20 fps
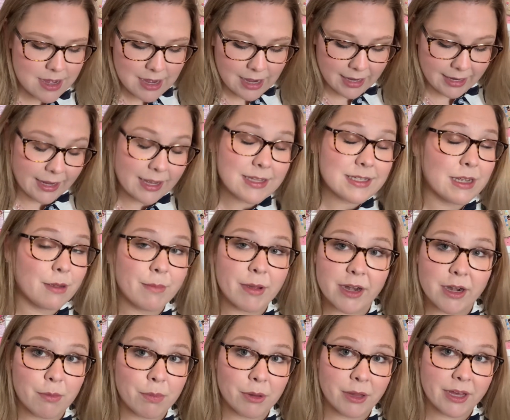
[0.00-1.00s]
I guess I made
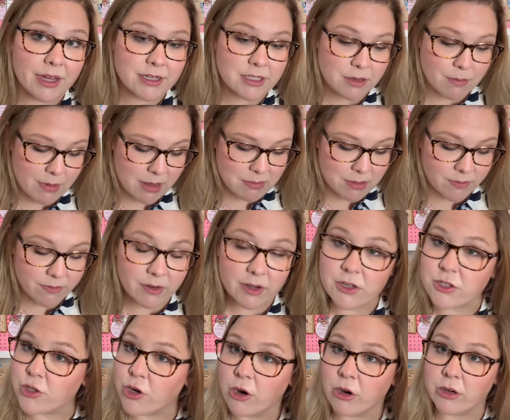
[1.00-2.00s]
it a plan to maybe
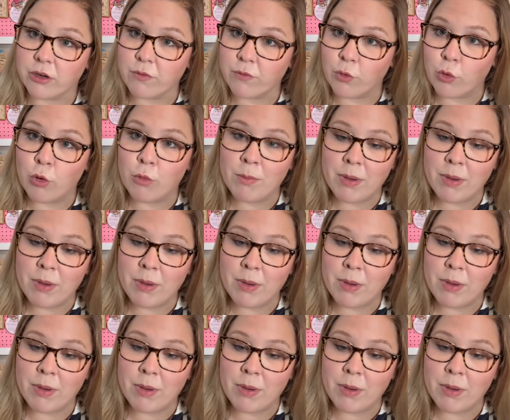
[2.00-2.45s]
finish Carnival,